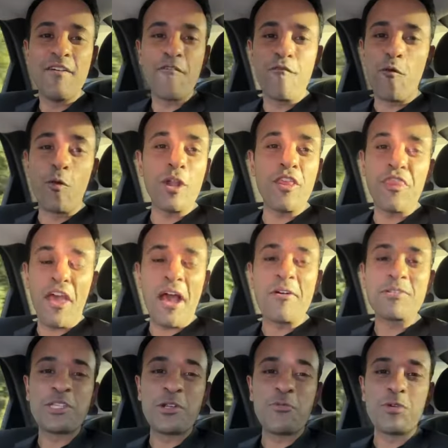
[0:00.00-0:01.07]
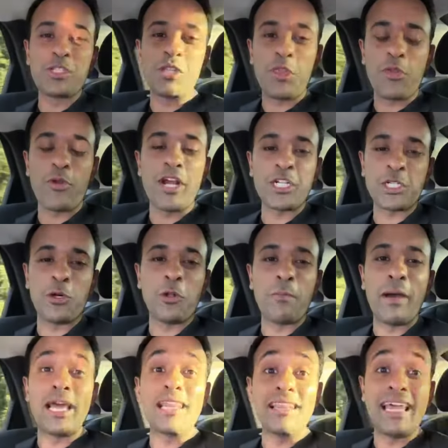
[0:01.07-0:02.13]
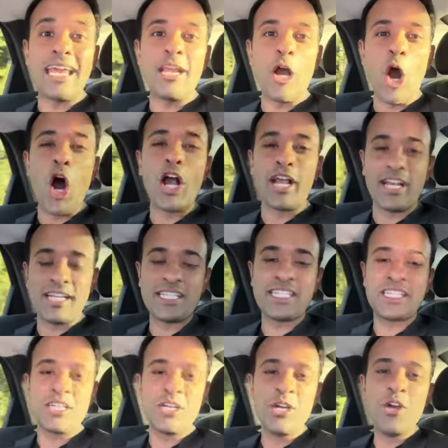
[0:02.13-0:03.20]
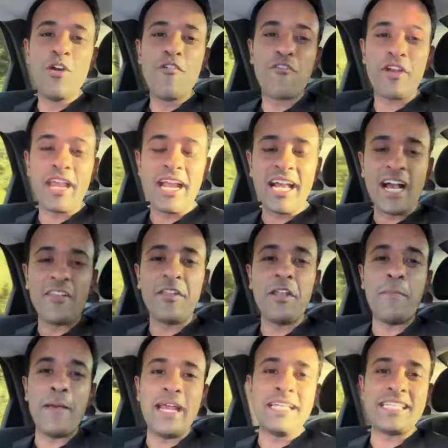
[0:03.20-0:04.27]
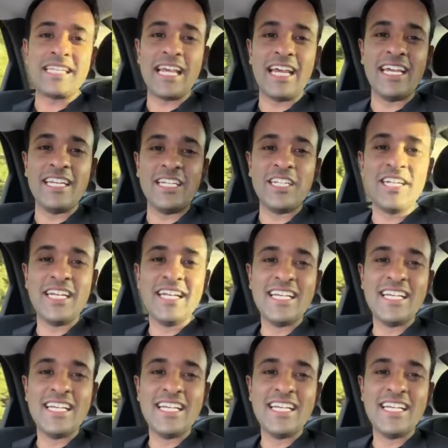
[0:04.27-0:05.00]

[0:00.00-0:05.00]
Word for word: 40,000 was the threshold by late August for getting on the debate stage,